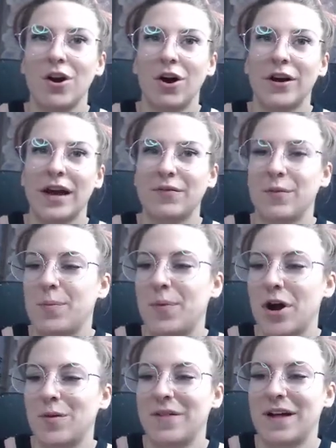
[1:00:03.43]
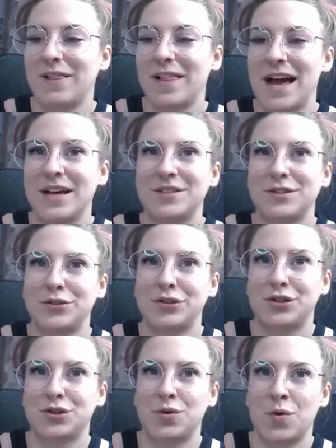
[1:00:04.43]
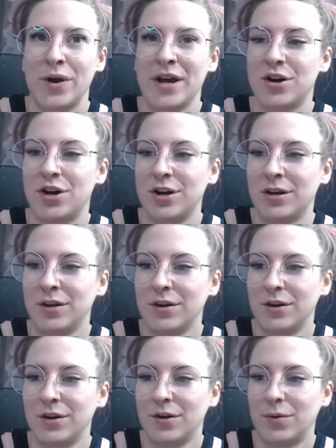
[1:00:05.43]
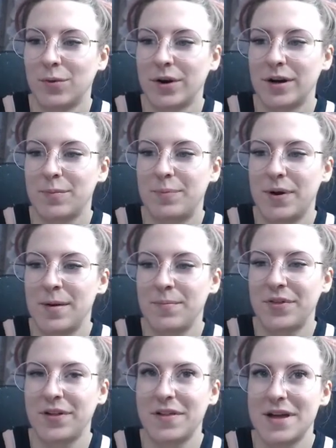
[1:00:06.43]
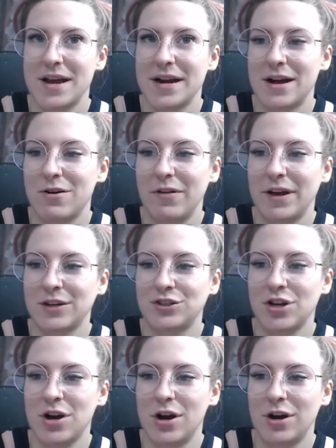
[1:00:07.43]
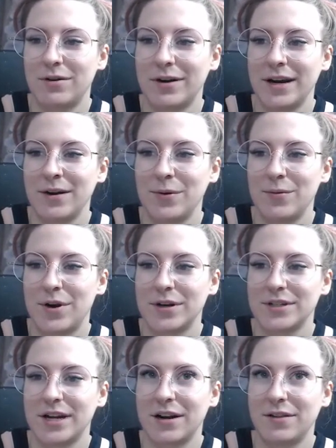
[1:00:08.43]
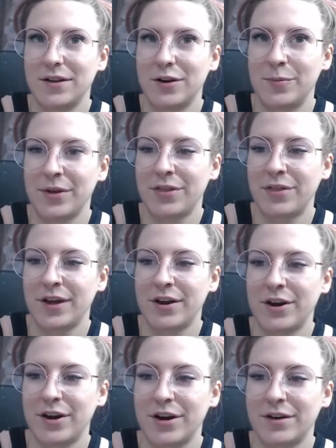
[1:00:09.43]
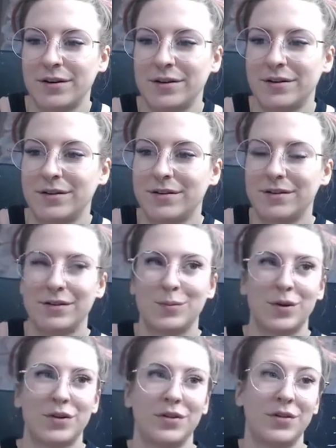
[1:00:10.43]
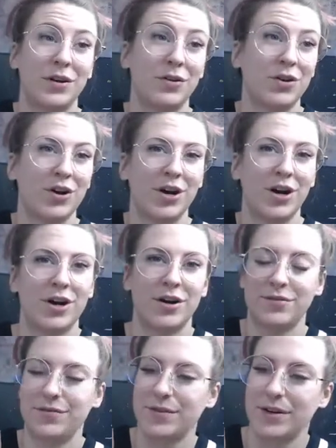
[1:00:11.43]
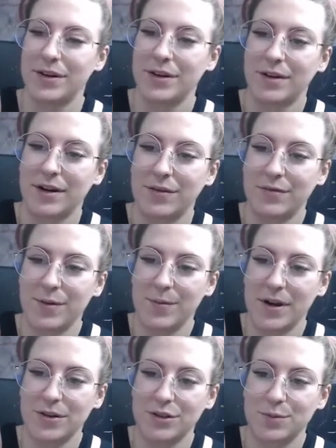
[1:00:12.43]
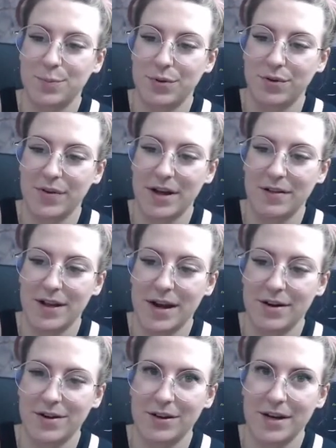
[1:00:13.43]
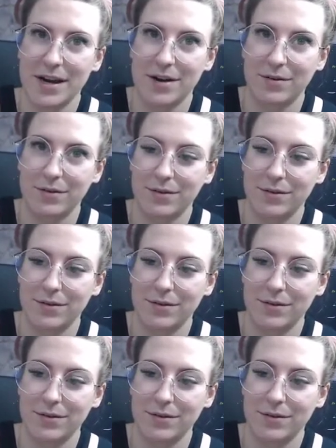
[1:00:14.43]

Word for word: Okay, from the bottom of that last little squiggle, we're going to bump the line out like a jar, right? We wanted to get a little bit thicker with a little curve. And from there, just pull that line on down.